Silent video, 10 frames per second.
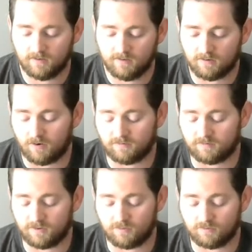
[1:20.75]

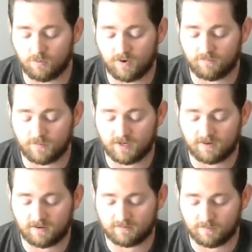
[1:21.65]
obviously there's no way for me to
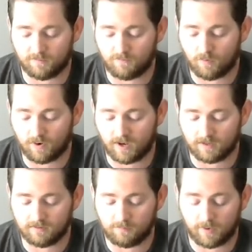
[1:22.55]
test it
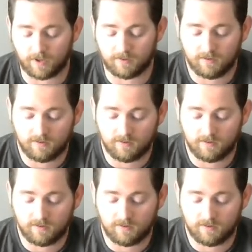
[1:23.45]
beforehand, but